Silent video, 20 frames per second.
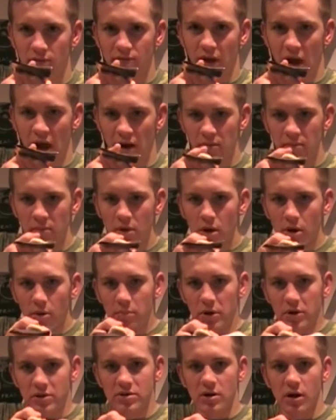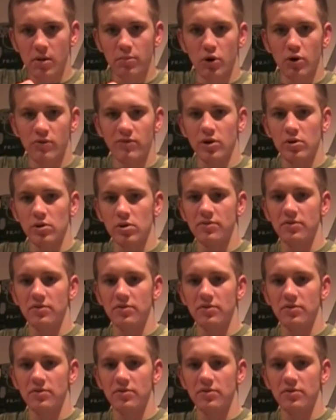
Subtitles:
fat, but it's not perfectly